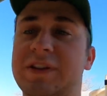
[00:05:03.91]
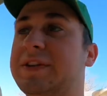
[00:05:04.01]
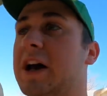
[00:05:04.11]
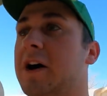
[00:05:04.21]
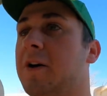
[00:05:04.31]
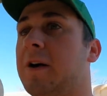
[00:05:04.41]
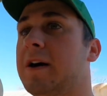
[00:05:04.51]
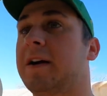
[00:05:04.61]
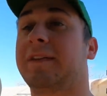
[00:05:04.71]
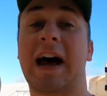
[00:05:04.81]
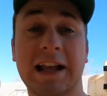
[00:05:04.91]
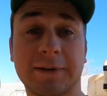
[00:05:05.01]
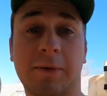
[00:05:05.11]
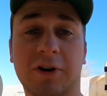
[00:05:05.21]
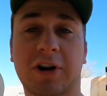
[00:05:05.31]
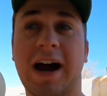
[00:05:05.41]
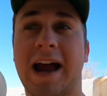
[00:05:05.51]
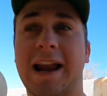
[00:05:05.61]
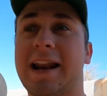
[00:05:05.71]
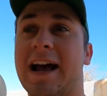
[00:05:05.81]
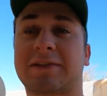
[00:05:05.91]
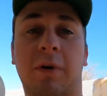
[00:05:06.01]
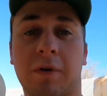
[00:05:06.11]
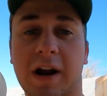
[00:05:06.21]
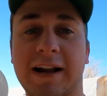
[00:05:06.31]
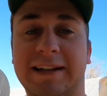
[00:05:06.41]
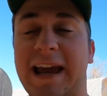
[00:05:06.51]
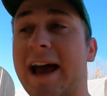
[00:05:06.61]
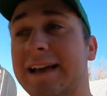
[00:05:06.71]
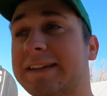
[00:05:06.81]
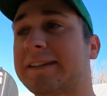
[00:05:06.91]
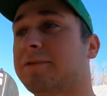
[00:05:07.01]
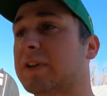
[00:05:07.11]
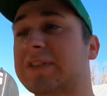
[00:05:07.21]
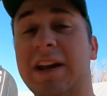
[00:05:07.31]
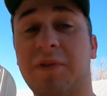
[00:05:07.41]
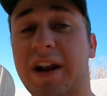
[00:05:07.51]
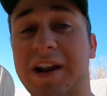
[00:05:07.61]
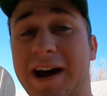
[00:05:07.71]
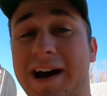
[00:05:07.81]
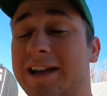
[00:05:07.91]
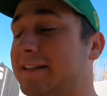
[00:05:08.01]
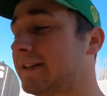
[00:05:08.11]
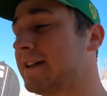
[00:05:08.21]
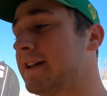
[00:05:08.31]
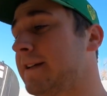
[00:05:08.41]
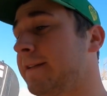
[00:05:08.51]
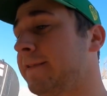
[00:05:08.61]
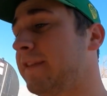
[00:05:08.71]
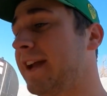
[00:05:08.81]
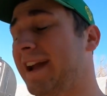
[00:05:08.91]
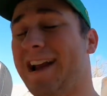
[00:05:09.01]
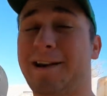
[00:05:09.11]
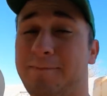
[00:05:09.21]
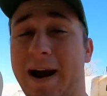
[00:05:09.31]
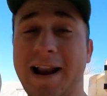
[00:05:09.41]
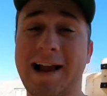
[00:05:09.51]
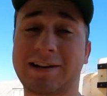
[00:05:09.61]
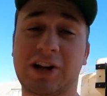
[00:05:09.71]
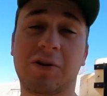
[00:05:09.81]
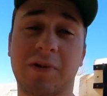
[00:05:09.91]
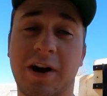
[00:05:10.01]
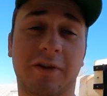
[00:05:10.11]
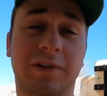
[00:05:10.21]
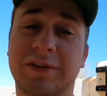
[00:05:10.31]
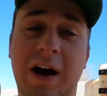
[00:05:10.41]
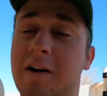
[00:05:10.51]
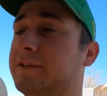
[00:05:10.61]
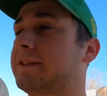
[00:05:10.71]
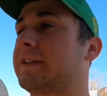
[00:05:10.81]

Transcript: So that's what we're trying, and that's what we're going to test. We'll see what it does, and by next year we'll know the results.